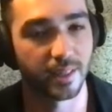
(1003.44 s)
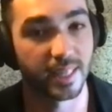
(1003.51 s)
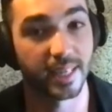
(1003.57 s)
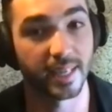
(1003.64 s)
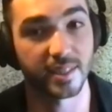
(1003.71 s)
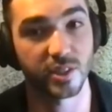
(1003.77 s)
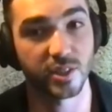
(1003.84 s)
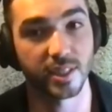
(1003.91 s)

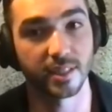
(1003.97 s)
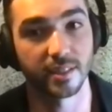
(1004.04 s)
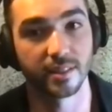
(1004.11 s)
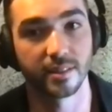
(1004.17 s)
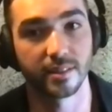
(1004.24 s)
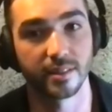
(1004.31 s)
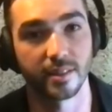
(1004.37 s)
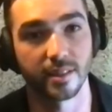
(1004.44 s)
ESG.
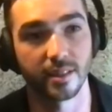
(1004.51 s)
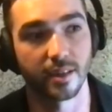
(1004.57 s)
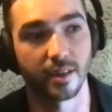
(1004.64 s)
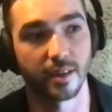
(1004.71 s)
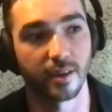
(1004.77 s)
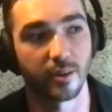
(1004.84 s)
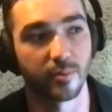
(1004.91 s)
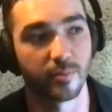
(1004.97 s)

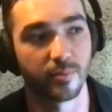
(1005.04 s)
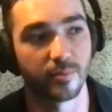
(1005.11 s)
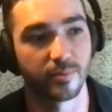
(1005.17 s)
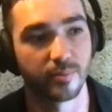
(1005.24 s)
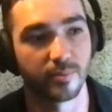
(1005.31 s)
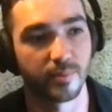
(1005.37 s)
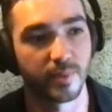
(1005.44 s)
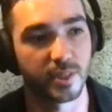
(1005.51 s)

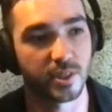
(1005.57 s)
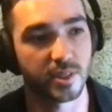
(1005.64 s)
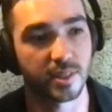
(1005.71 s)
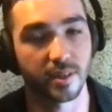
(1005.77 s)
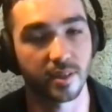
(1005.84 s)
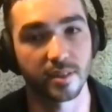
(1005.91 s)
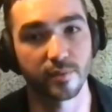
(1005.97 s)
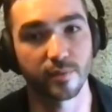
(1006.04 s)
It's just
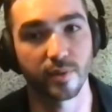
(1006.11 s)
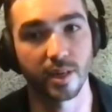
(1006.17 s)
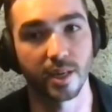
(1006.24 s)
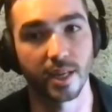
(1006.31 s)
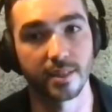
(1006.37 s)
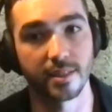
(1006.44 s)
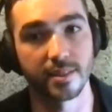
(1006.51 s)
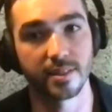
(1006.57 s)
a kind of different
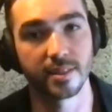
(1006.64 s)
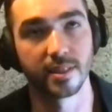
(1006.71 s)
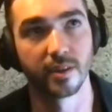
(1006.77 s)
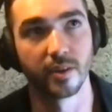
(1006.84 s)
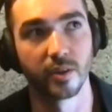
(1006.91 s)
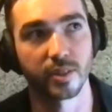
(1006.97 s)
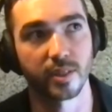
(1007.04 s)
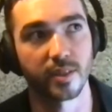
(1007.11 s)
lens.
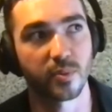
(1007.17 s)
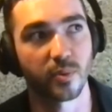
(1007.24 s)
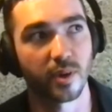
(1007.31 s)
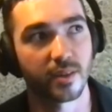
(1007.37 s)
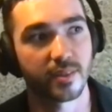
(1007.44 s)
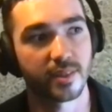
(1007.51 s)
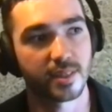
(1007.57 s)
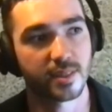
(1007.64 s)
So that's
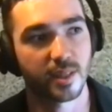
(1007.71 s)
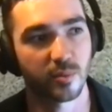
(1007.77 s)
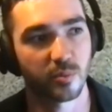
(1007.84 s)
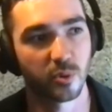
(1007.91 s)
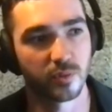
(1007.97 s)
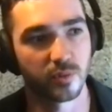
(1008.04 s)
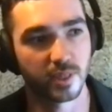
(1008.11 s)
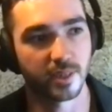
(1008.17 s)
why I think it's like
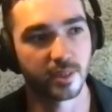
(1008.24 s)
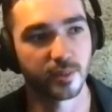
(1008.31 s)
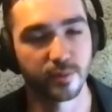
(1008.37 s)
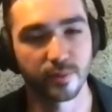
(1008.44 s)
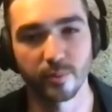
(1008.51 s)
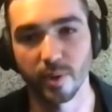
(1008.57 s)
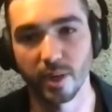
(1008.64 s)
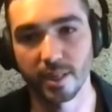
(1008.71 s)
more of a kind of
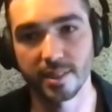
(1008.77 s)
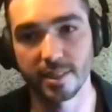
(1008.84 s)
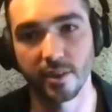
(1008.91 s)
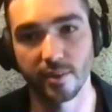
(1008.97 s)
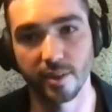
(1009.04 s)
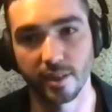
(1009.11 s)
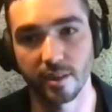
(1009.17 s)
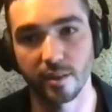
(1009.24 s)

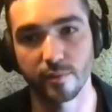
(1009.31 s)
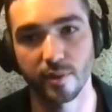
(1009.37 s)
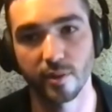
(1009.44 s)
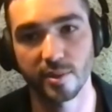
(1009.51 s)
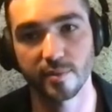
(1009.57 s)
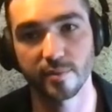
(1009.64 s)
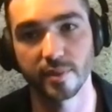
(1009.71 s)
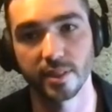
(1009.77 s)
idea and a kind of
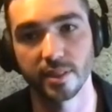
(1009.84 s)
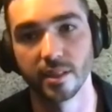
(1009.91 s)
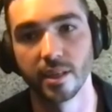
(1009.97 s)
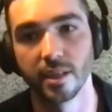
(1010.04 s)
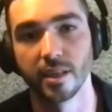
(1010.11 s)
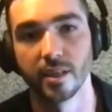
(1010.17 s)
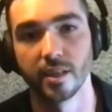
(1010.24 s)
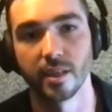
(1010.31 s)
philosophy.
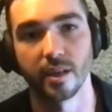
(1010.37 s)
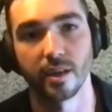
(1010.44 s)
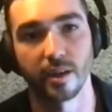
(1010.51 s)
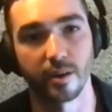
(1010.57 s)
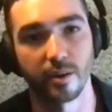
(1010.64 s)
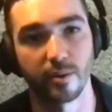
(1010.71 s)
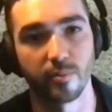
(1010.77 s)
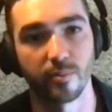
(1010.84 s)

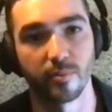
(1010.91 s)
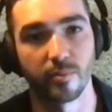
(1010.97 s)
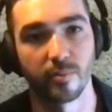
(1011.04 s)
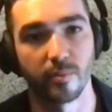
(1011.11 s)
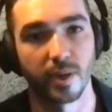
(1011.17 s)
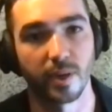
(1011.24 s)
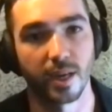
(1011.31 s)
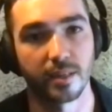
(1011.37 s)
And
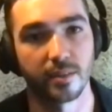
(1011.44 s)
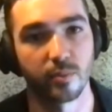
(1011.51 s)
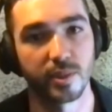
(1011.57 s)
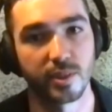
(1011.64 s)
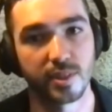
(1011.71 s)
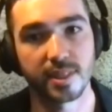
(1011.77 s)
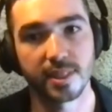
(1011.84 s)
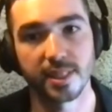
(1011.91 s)

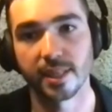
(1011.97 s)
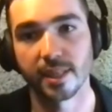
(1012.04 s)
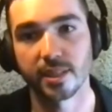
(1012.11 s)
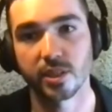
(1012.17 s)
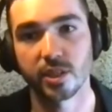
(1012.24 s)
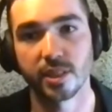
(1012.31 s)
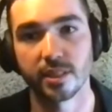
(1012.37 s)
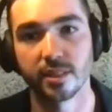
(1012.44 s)
when you see
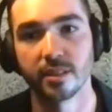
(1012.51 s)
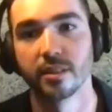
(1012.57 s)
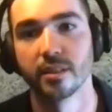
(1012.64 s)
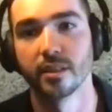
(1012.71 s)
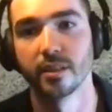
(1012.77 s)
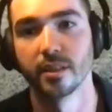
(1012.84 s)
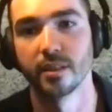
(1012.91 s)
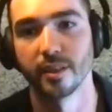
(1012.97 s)
ESG
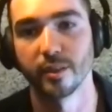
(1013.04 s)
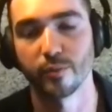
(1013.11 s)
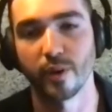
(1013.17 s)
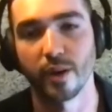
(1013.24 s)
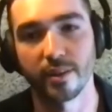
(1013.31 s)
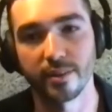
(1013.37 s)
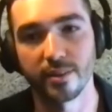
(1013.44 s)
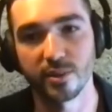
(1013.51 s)

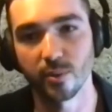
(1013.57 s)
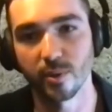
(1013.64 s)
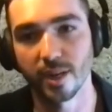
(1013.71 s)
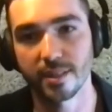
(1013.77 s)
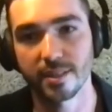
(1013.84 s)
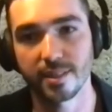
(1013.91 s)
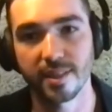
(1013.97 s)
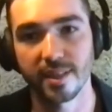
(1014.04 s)
funds or
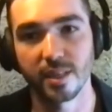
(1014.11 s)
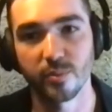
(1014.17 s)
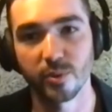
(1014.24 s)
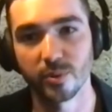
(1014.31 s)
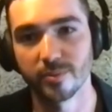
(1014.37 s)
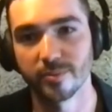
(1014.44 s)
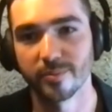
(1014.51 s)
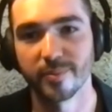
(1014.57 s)
like
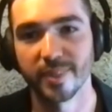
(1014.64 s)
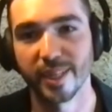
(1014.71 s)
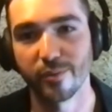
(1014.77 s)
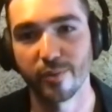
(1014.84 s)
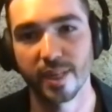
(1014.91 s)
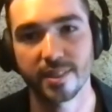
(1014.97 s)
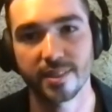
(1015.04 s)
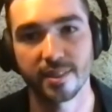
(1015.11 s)
sustainable
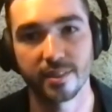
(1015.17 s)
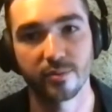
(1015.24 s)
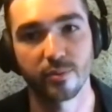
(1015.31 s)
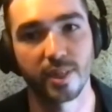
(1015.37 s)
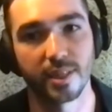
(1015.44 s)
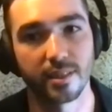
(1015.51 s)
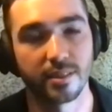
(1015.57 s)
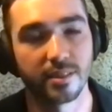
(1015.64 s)
investing
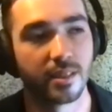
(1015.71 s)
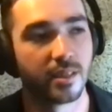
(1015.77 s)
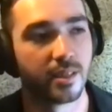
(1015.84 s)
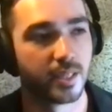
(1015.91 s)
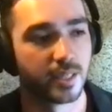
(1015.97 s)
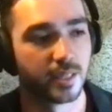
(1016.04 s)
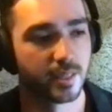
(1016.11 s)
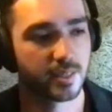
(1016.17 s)
written
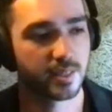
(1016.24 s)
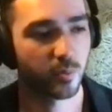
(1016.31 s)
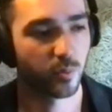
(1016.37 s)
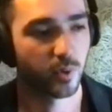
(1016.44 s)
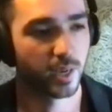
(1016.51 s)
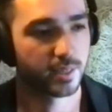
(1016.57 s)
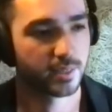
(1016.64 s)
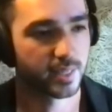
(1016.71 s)

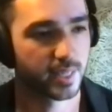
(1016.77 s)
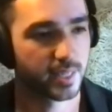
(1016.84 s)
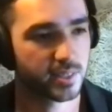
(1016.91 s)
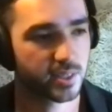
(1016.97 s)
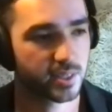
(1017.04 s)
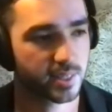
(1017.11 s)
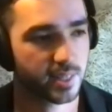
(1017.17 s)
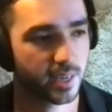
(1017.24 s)
somewhere, it is
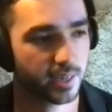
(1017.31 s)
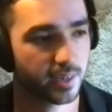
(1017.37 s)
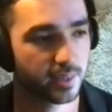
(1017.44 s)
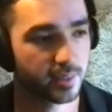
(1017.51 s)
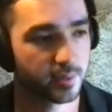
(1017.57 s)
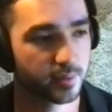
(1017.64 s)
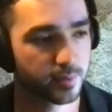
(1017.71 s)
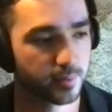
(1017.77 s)
just that
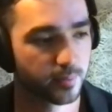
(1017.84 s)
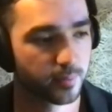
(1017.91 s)
kind of